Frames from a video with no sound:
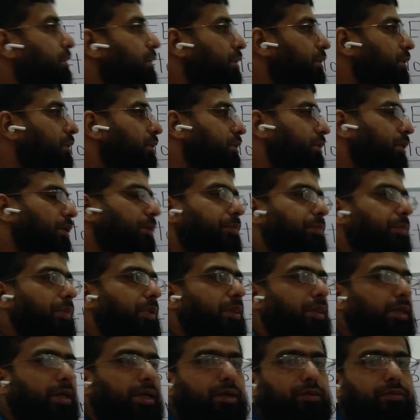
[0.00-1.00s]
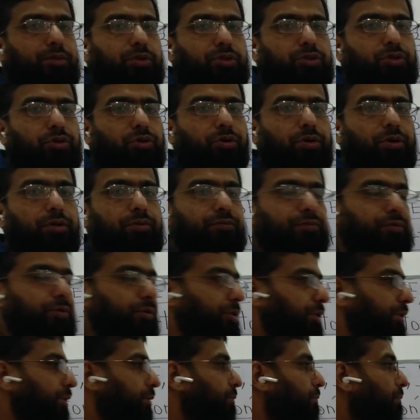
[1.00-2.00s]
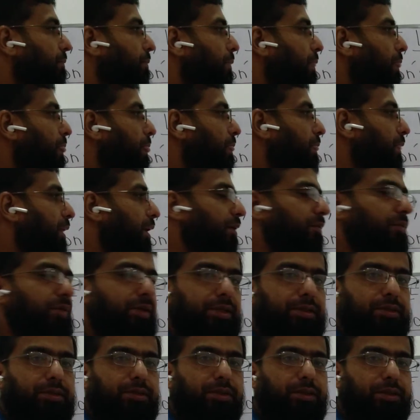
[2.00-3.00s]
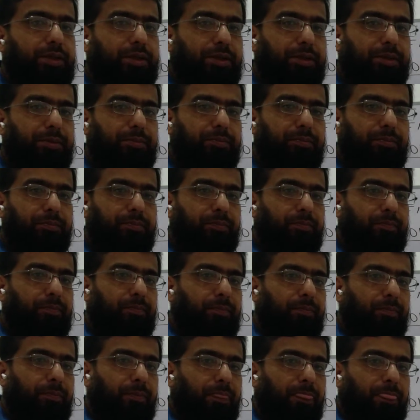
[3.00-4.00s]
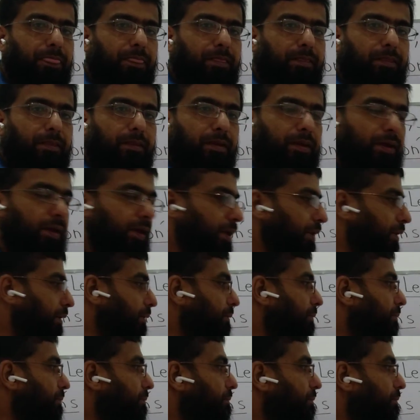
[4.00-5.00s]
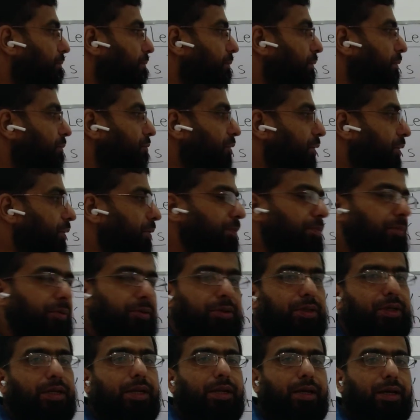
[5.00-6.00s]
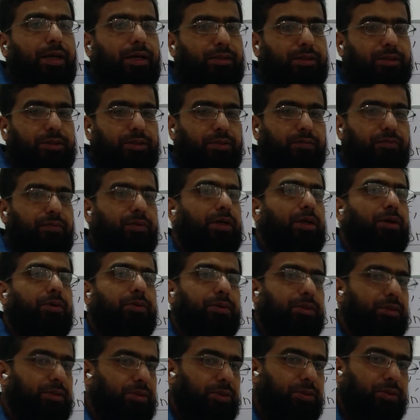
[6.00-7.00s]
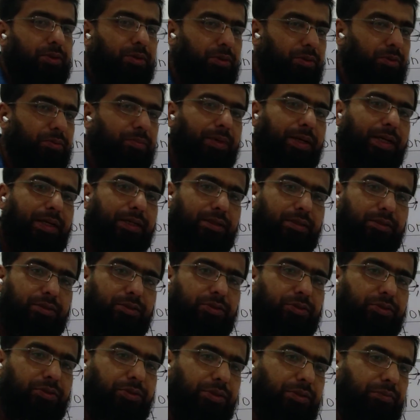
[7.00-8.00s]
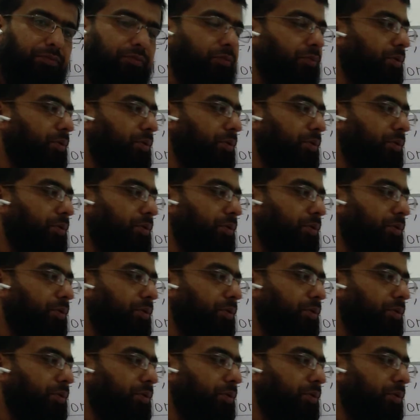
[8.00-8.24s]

an example that we solved for Thevenin's theorem, and we computed an answer V out is equal to minus 3